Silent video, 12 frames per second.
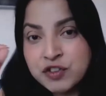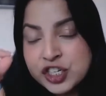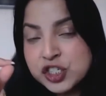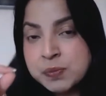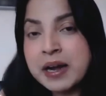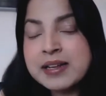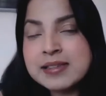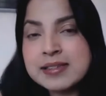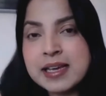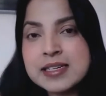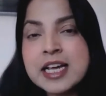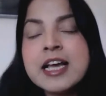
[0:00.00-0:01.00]
rich
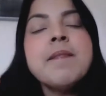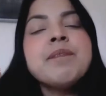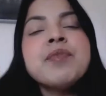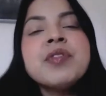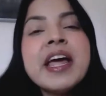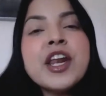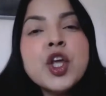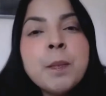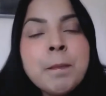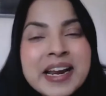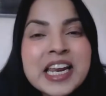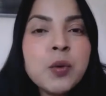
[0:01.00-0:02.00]
mindset, then your
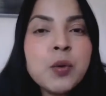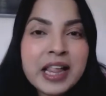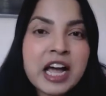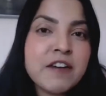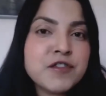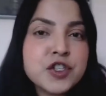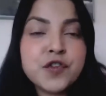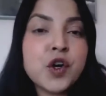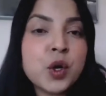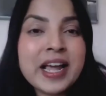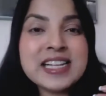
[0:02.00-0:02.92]
money will have to follow.